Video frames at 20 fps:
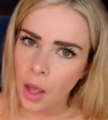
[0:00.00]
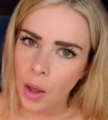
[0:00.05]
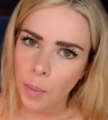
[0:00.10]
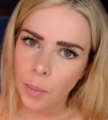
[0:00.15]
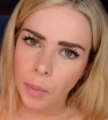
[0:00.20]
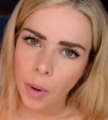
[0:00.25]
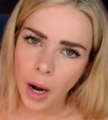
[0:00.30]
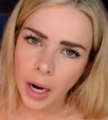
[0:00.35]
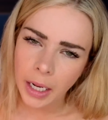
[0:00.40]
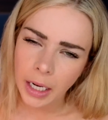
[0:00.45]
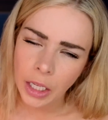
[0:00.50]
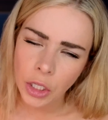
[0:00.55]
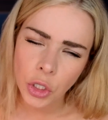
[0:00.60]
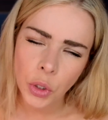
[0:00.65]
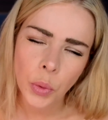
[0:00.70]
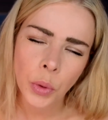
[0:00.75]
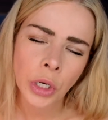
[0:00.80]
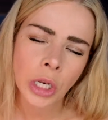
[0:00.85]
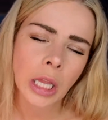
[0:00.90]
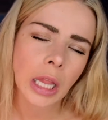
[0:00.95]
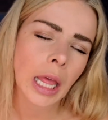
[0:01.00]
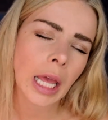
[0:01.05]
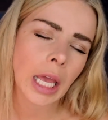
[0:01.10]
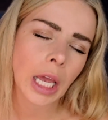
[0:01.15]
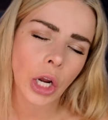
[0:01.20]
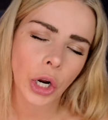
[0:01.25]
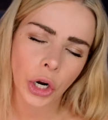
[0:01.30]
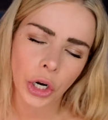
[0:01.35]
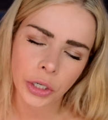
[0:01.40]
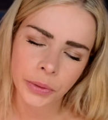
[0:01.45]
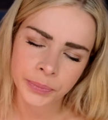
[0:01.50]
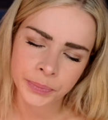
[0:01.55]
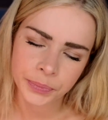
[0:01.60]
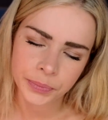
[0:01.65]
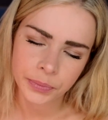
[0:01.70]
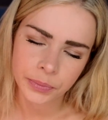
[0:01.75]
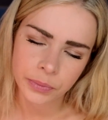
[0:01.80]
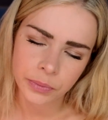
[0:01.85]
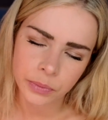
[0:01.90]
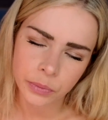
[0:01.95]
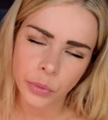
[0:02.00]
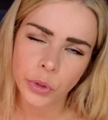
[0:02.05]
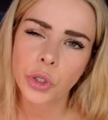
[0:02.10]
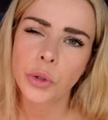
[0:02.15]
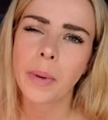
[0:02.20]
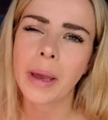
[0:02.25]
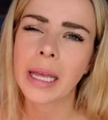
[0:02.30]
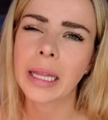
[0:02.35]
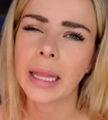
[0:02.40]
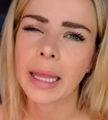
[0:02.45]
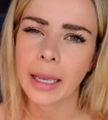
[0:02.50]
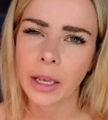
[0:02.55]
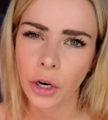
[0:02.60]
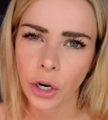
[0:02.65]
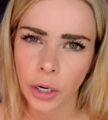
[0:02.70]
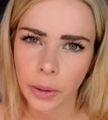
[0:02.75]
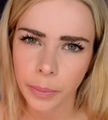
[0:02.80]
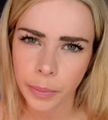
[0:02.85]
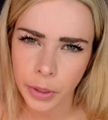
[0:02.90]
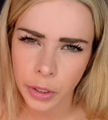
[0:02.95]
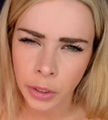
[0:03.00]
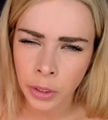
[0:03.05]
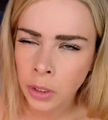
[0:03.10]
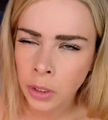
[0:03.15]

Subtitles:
Margaret, you wouldn't like her. Well, you might like her, but